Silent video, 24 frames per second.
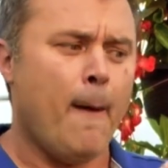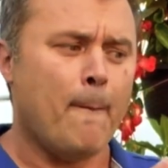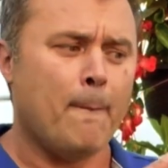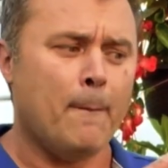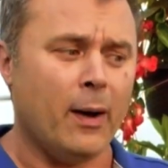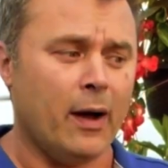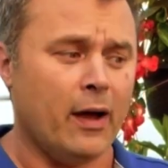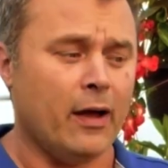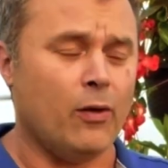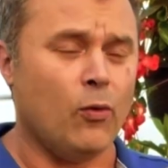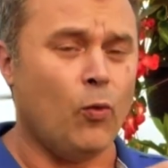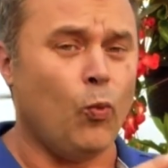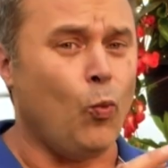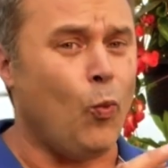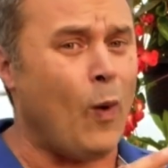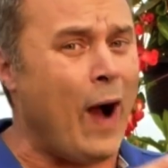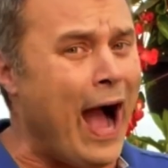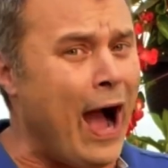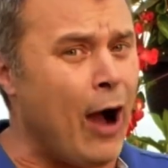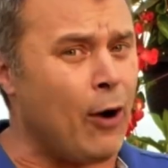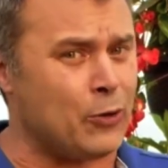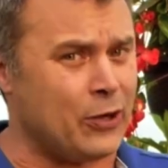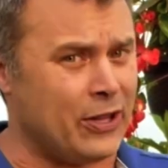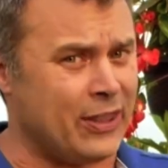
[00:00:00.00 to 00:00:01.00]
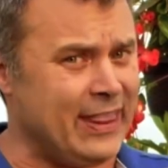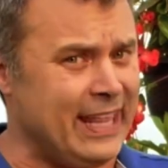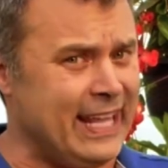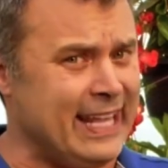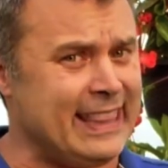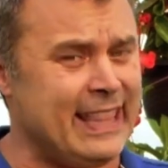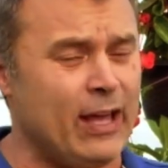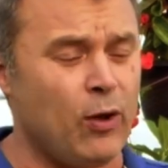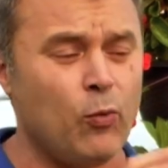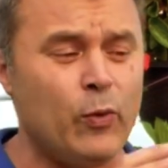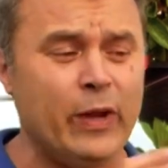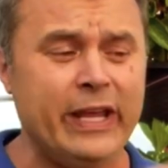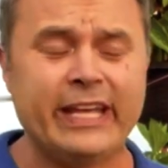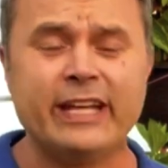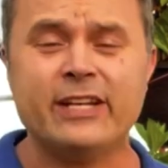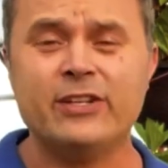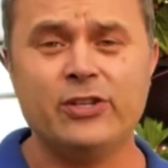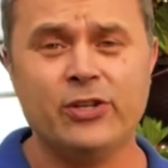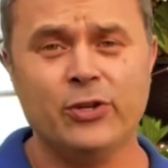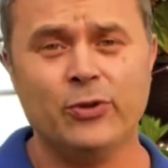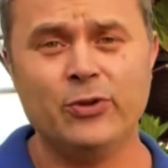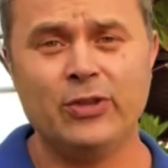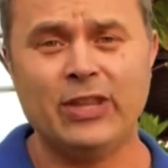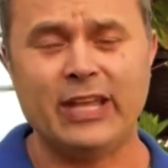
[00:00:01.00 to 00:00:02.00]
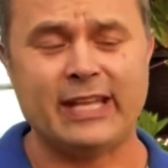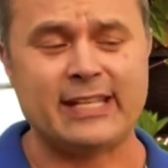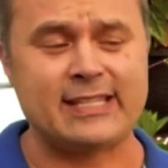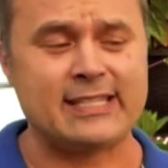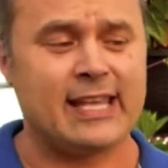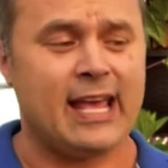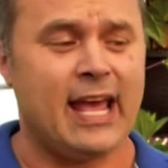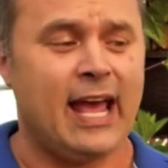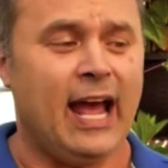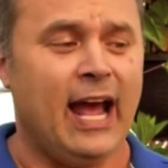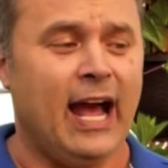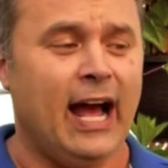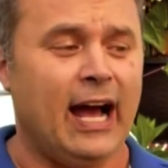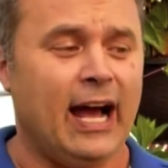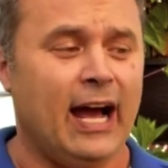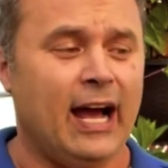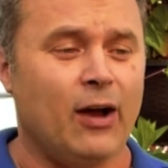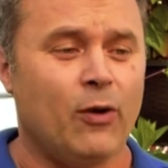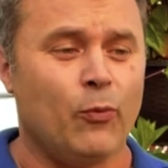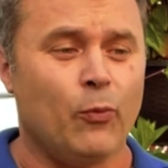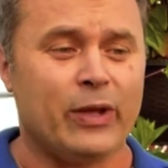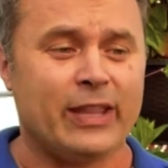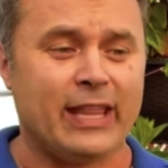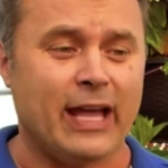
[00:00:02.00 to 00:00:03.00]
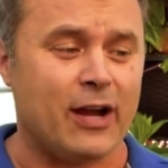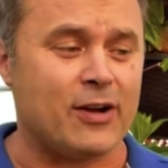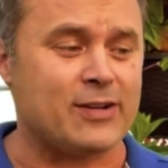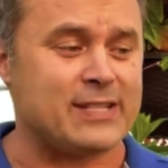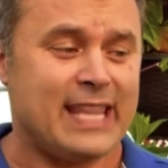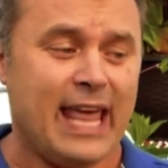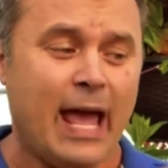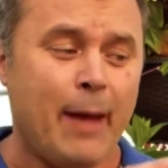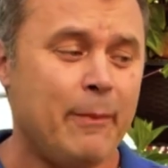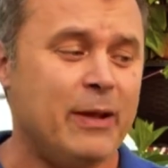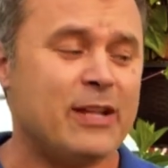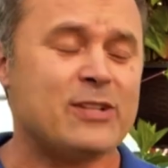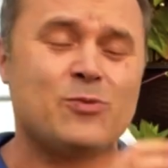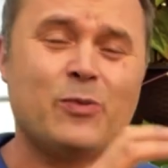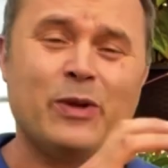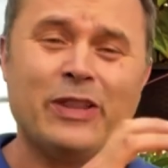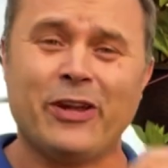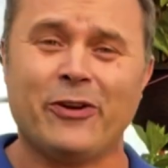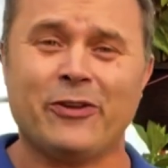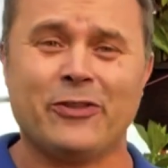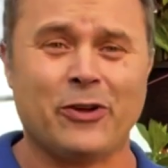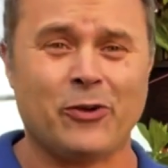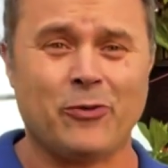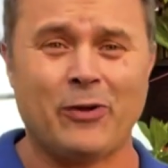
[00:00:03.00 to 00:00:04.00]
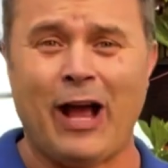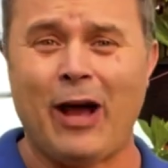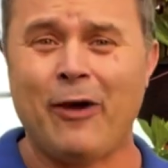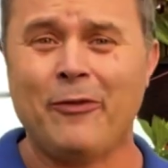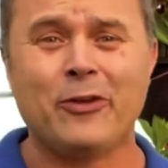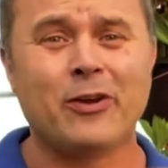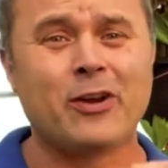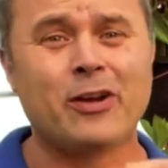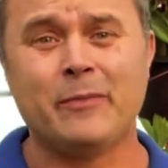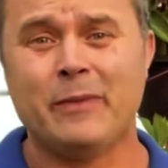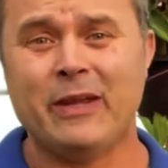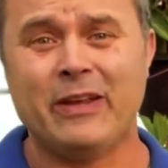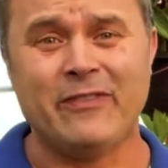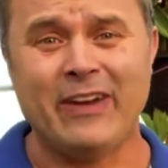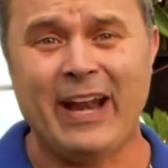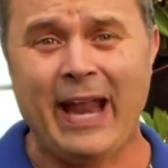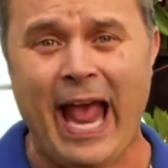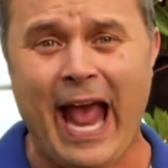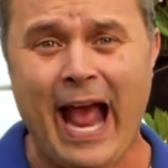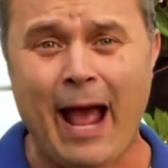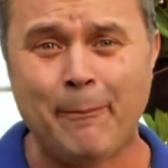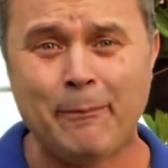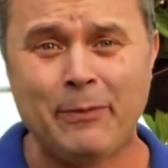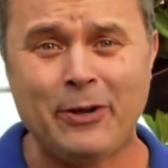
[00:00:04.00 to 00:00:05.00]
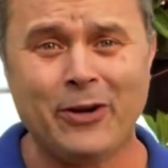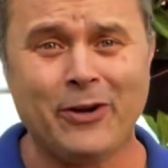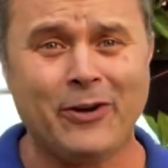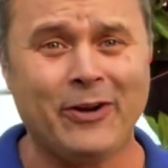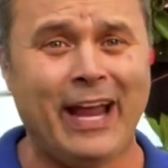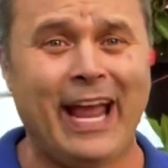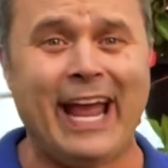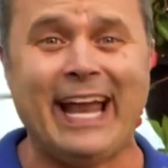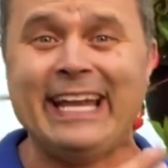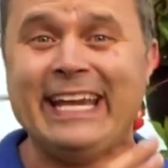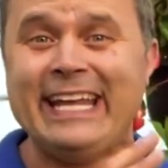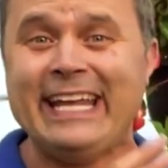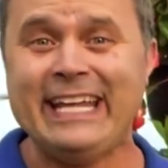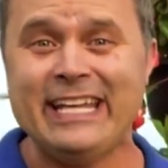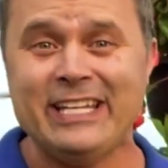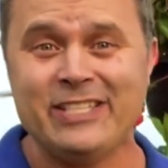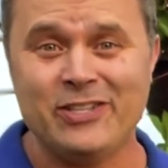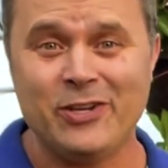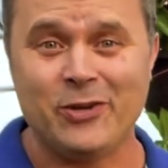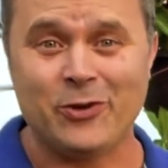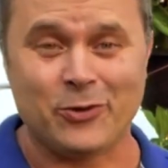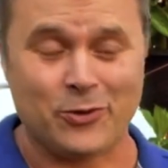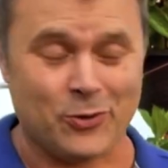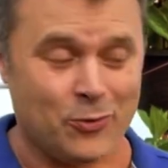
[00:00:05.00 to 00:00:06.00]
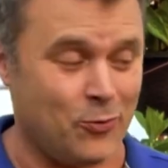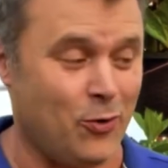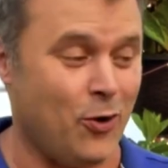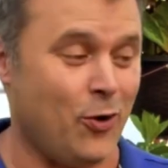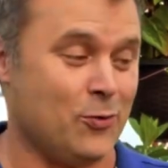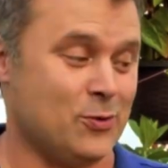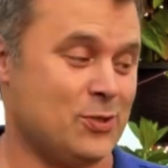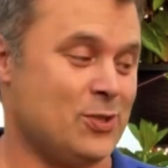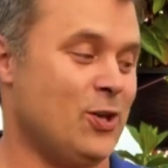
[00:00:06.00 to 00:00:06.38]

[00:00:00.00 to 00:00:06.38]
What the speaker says: But wow, to think that we can do this with ours, that means when they're in the ground, they're going to be even happier and easier to grow.